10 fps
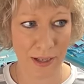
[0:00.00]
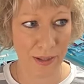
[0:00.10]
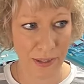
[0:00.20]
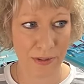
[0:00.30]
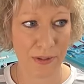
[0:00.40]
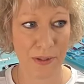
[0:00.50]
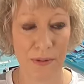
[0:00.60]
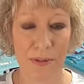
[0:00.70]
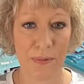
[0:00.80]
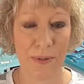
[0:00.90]
I think it's
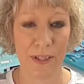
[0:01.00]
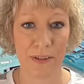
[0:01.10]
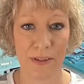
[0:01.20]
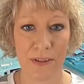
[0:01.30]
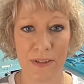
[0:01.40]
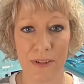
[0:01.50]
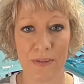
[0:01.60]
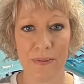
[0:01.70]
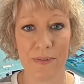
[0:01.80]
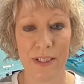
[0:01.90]
good to be launched on the
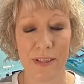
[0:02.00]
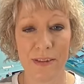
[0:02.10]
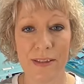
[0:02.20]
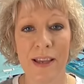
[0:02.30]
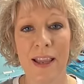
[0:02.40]
15th.